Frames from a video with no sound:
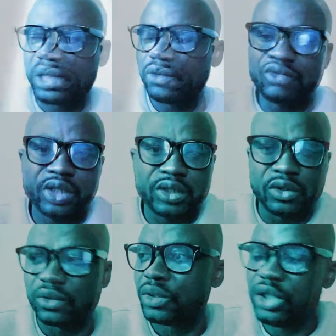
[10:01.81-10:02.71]
my
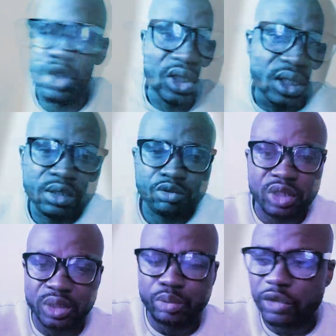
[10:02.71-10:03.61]
3-year-old. He just
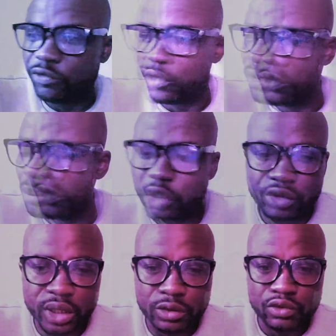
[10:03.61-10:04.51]
celebrated his
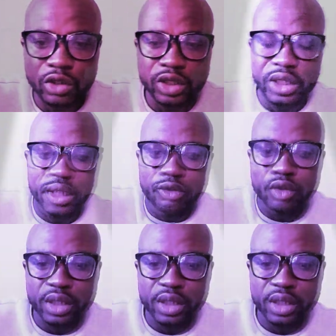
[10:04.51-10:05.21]
birthday toward the end of